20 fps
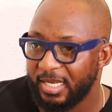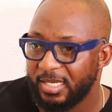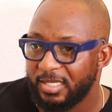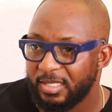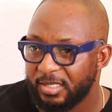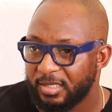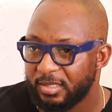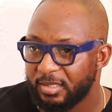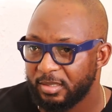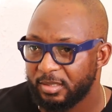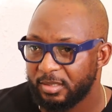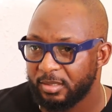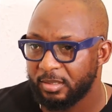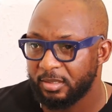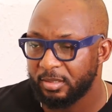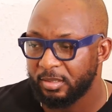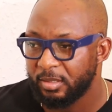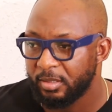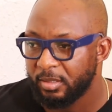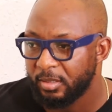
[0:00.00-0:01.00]
end.
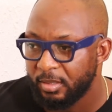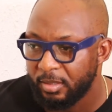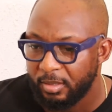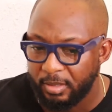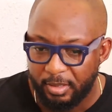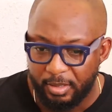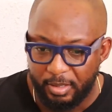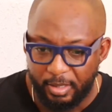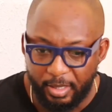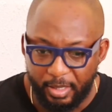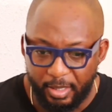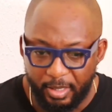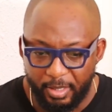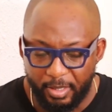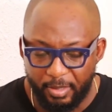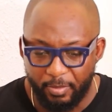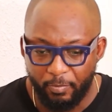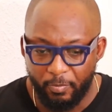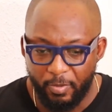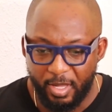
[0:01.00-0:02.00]
Okay.
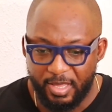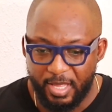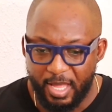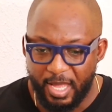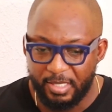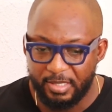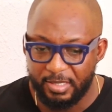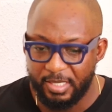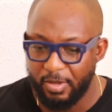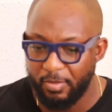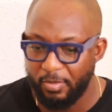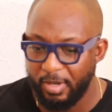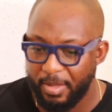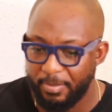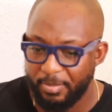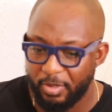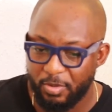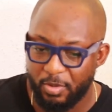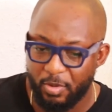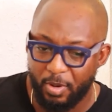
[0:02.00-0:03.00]
whether they will let
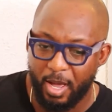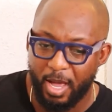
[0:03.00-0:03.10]
me go